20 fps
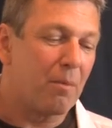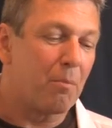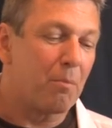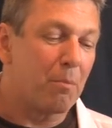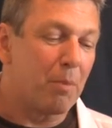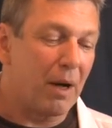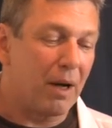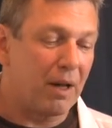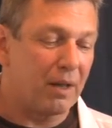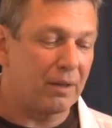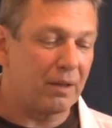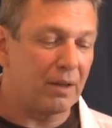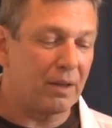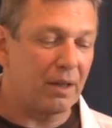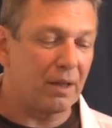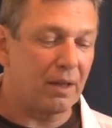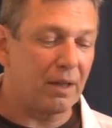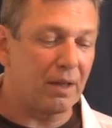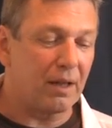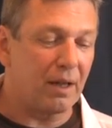But
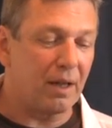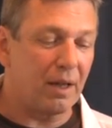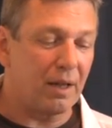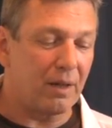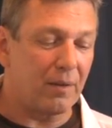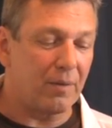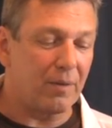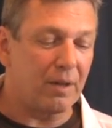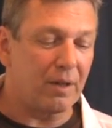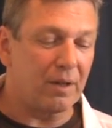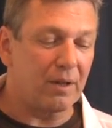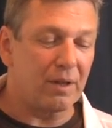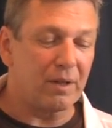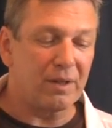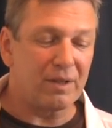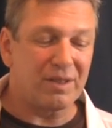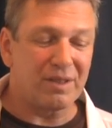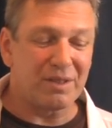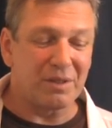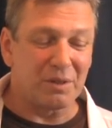
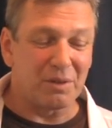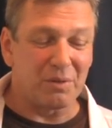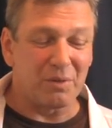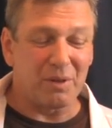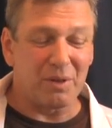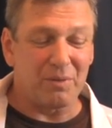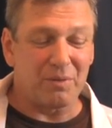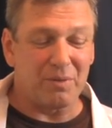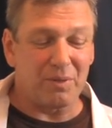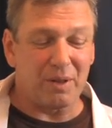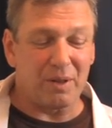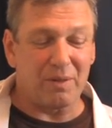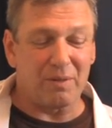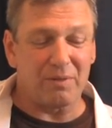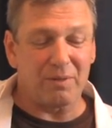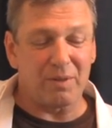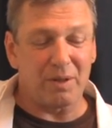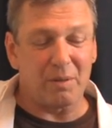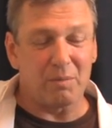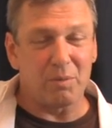so if
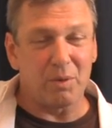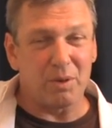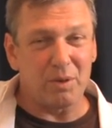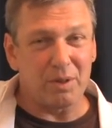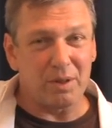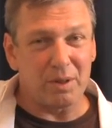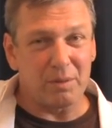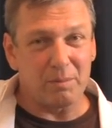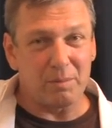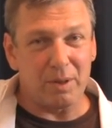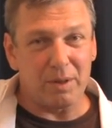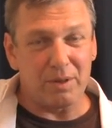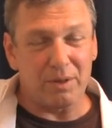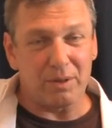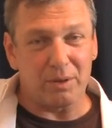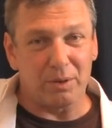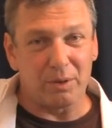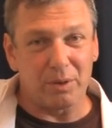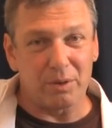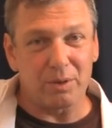they're more than a
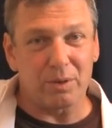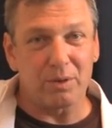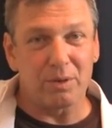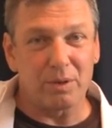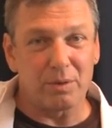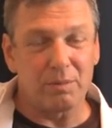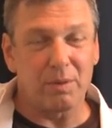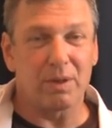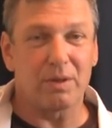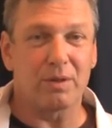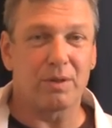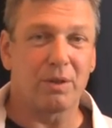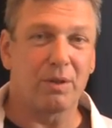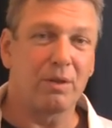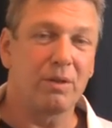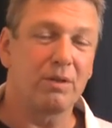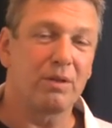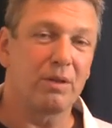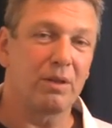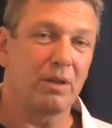month old or 2 months
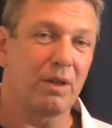old,